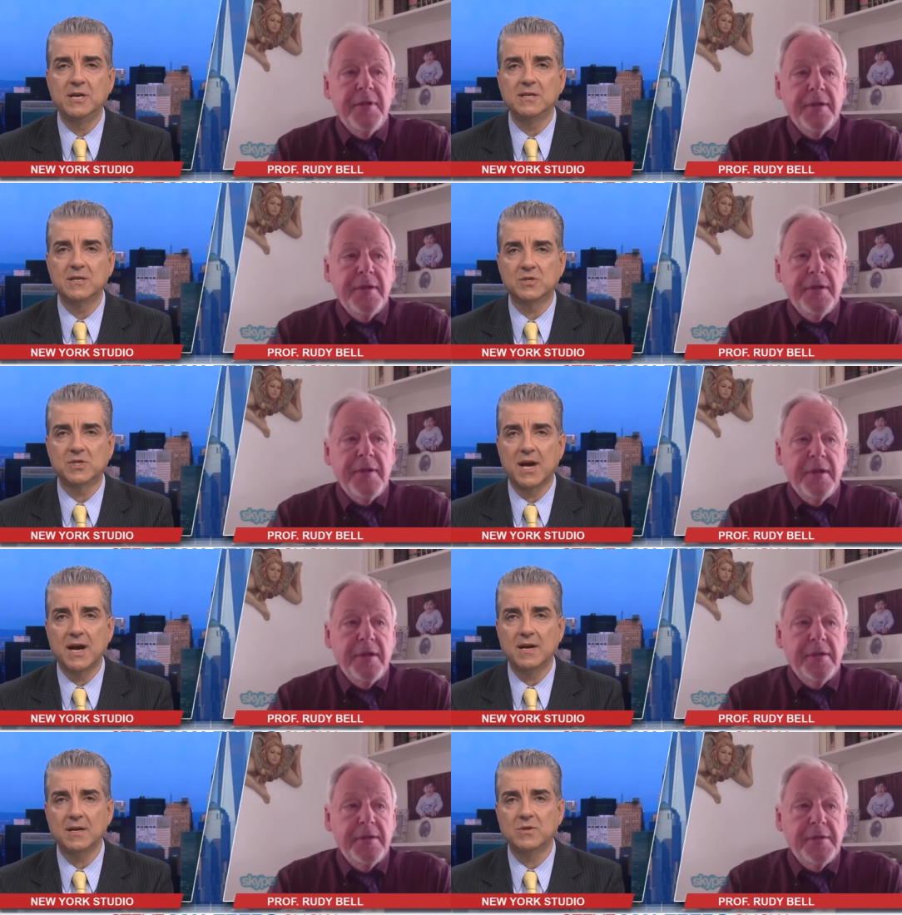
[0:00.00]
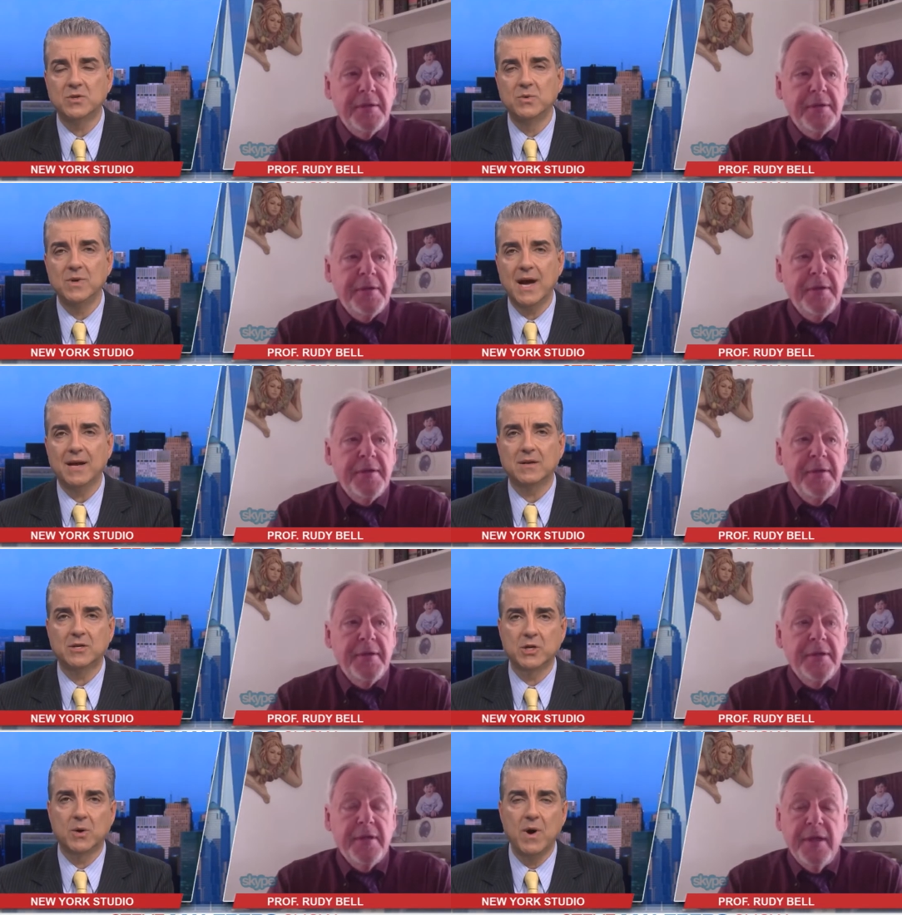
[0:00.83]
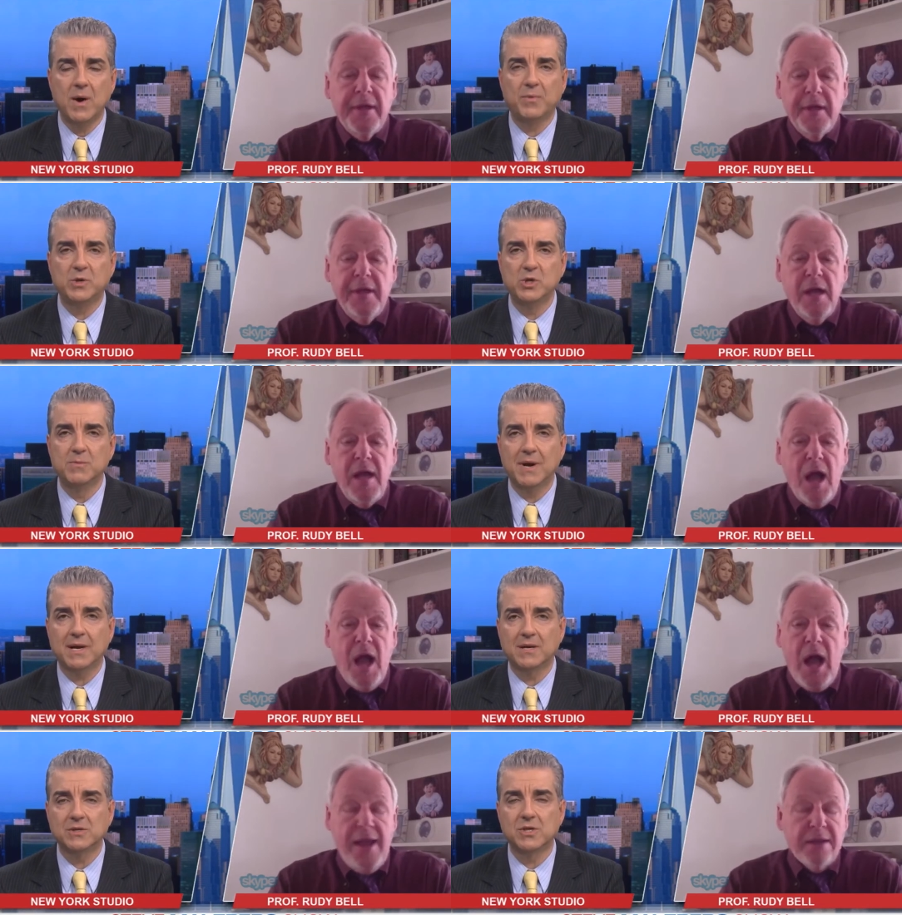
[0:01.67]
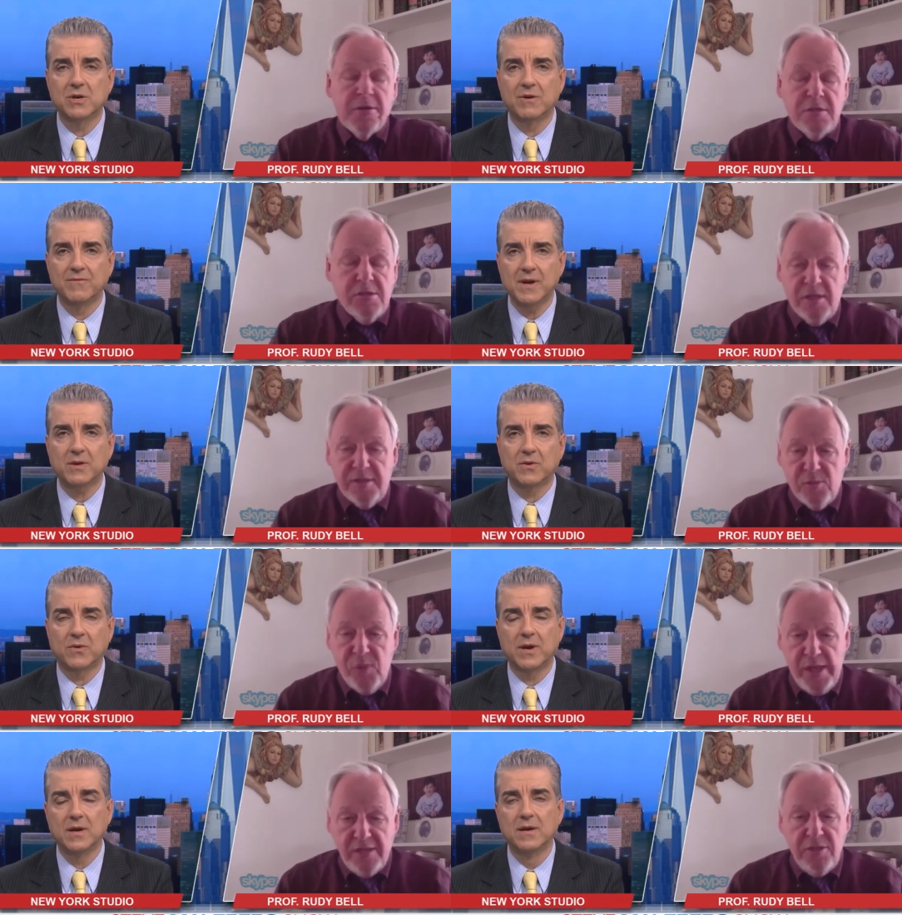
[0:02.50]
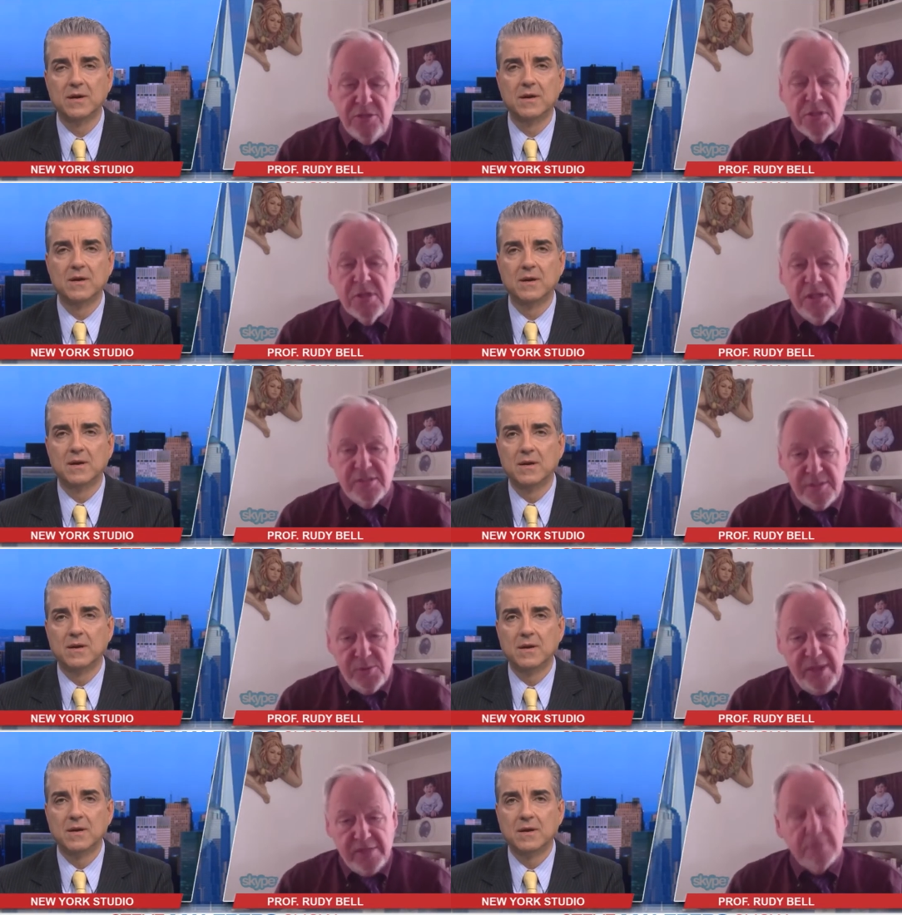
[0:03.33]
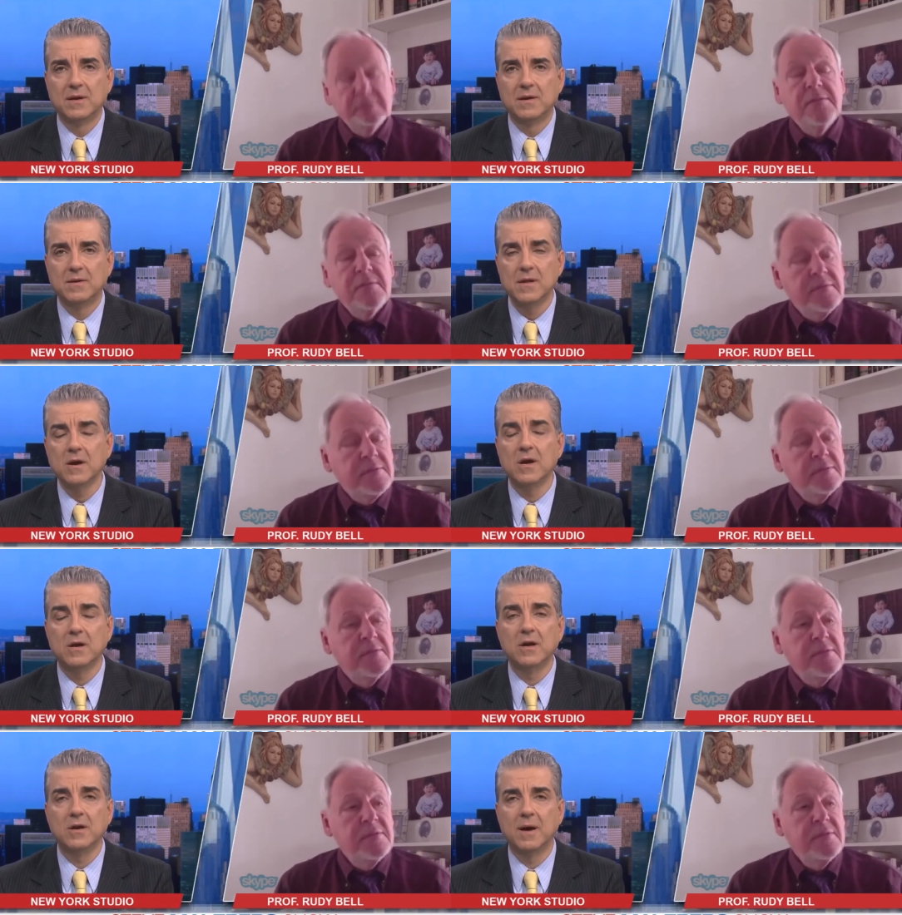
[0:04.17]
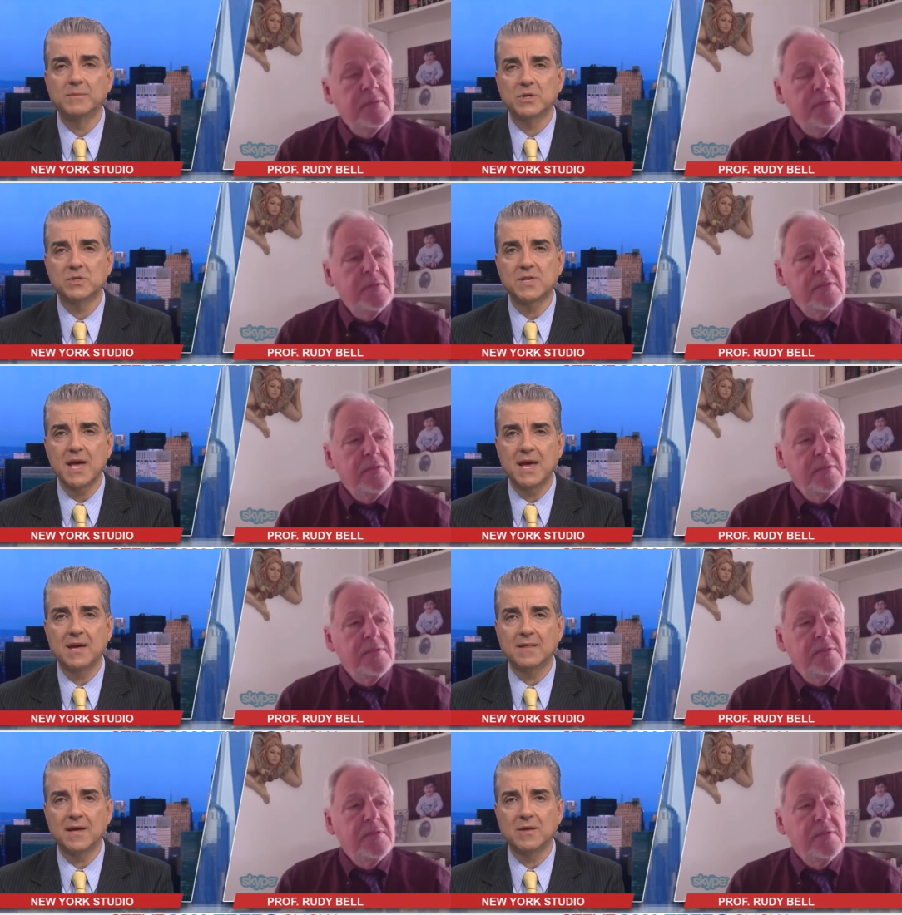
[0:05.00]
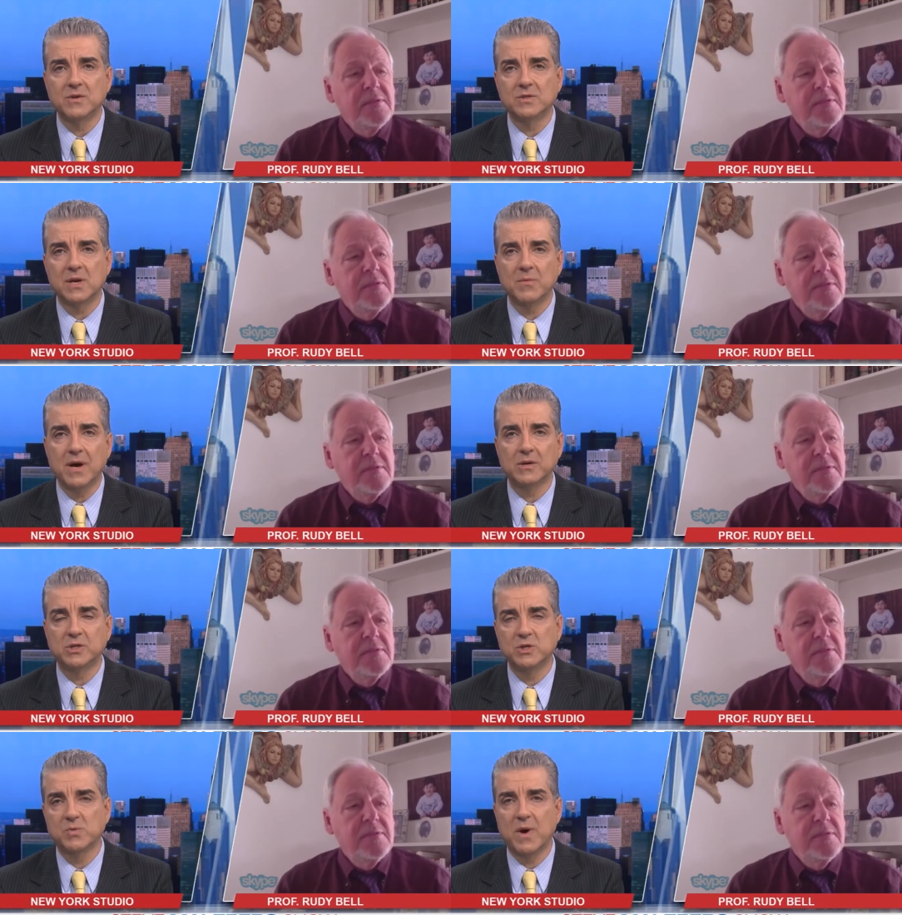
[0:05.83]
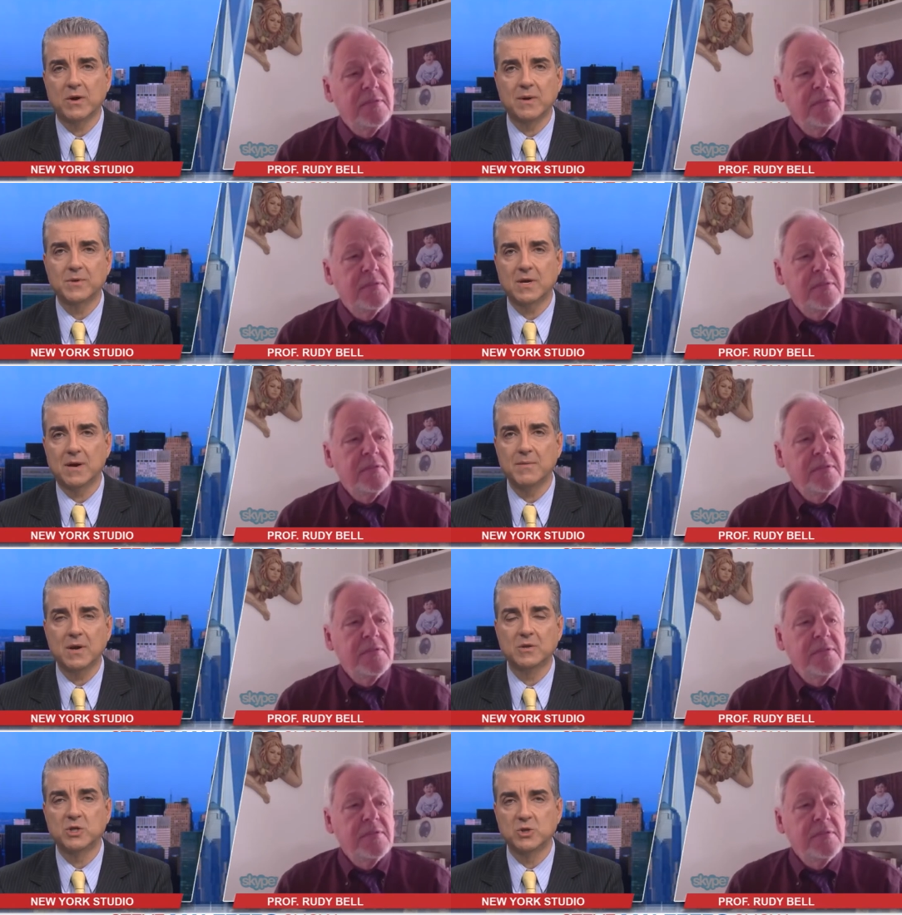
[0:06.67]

Speaker 1: decided to not show up, which you might I consider a victory. you called it a win. No, no, no, no. I'm just saying that you say, well, she's welcome to come here. She's